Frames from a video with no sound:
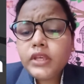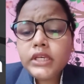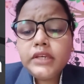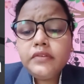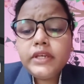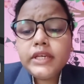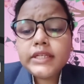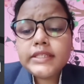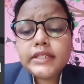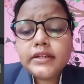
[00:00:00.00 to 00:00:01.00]
EV
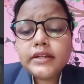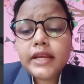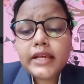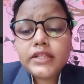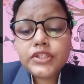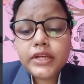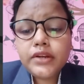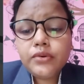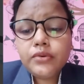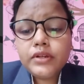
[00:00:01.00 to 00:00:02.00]
considered as
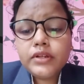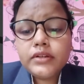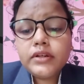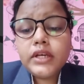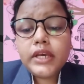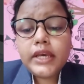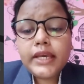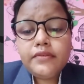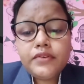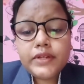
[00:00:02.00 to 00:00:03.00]
shareholder
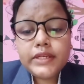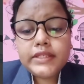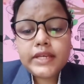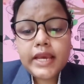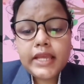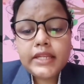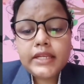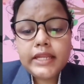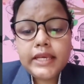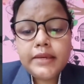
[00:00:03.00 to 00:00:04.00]
interest and
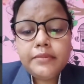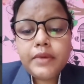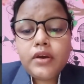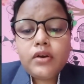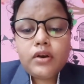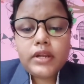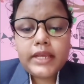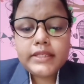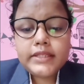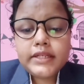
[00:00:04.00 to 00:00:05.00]
claim on
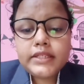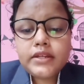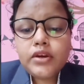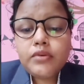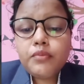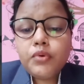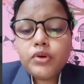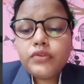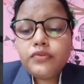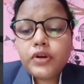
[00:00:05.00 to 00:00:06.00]
assets
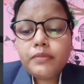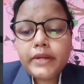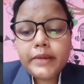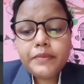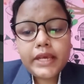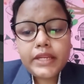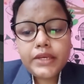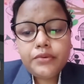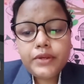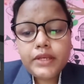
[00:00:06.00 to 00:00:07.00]
both from debt and
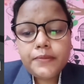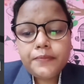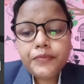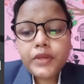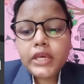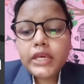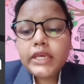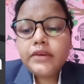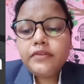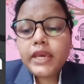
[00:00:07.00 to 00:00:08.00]
equity.
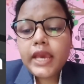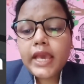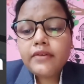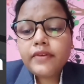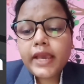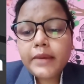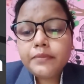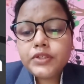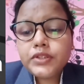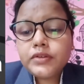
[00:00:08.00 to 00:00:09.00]
EV have
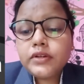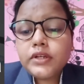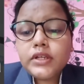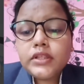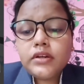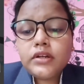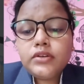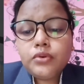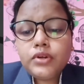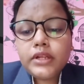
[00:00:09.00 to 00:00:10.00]
captured the
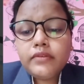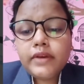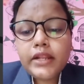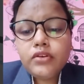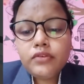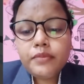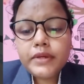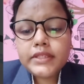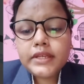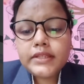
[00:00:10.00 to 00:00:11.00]
total value of
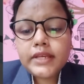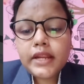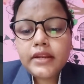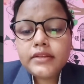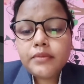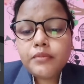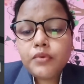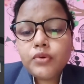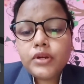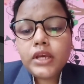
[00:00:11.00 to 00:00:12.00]
business and is a
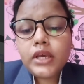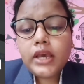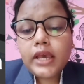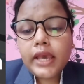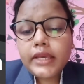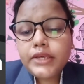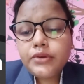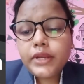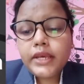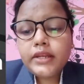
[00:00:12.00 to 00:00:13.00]
more
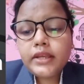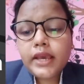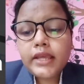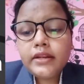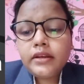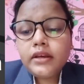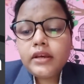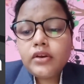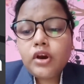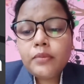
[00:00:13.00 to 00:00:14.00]
accurate and
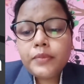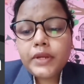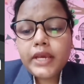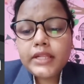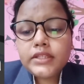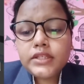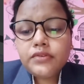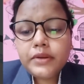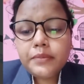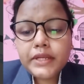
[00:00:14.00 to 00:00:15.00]

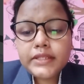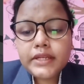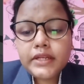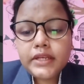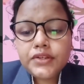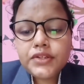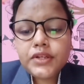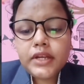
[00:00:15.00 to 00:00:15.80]
comprehensive representation.